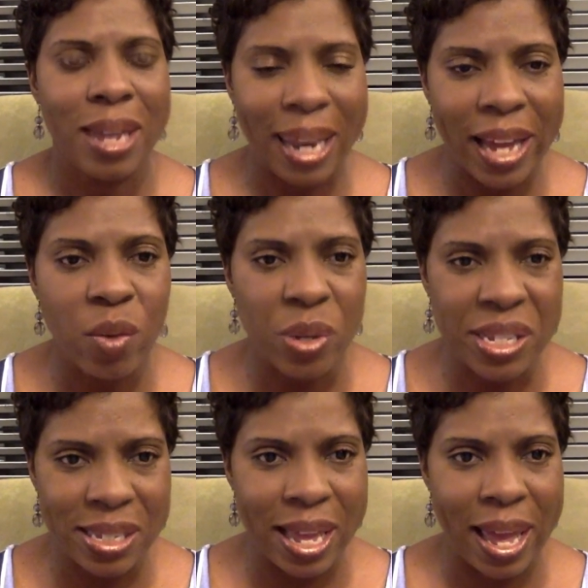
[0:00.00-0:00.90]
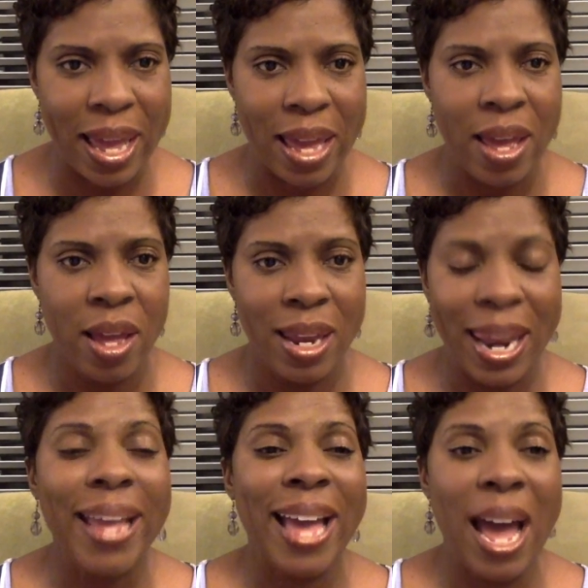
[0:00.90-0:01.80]
like we say,
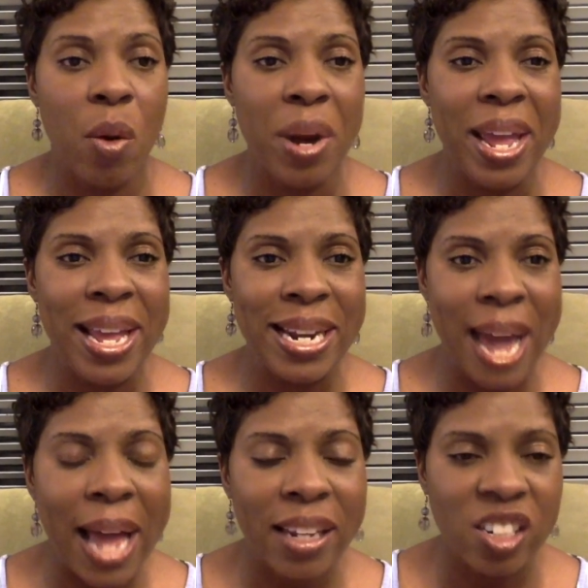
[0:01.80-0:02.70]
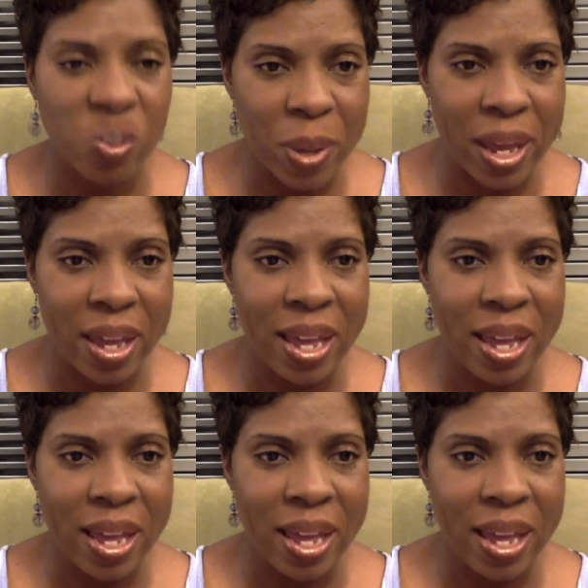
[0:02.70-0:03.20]
like our acknowledgement,